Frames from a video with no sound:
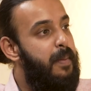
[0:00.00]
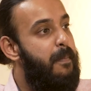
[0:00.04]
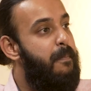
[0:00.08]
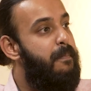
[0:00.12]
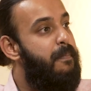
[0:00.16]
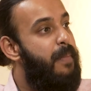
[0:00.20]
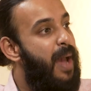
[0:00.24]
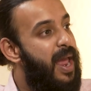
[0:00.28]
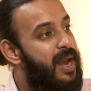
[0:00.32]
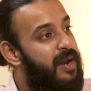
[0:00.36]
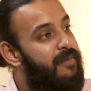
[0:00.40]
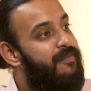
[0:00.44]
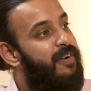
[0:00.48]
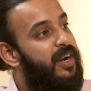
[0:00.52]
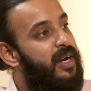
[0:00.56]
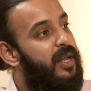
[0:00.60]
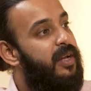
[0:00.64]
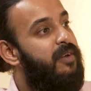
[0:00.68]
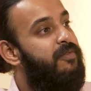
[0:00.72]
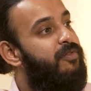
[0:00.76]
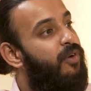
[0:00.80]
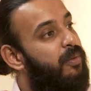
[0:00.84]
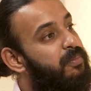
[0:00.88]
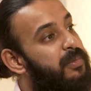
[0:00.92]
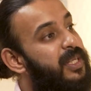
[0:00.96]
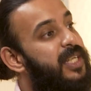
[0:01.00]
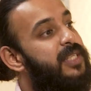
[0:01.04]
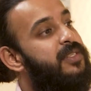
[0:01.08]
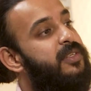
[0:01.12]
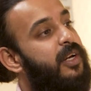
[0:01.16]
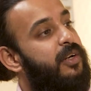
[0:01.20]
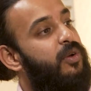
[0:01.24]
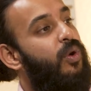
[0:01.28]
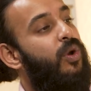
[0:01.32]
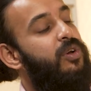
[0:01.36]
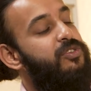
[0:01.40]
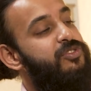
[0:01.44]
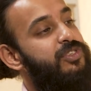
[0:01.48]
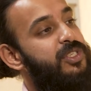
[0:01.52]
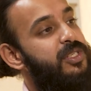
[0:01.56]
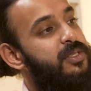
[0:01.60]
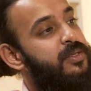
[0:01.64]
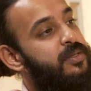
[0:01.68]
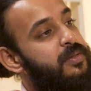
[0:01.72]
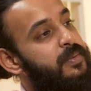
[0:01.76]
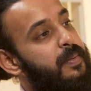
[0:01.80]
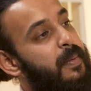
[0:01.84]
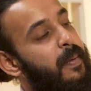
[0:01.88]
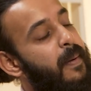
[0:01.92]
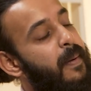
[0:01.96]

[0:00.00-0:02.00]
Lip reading: benefiting from these technologies?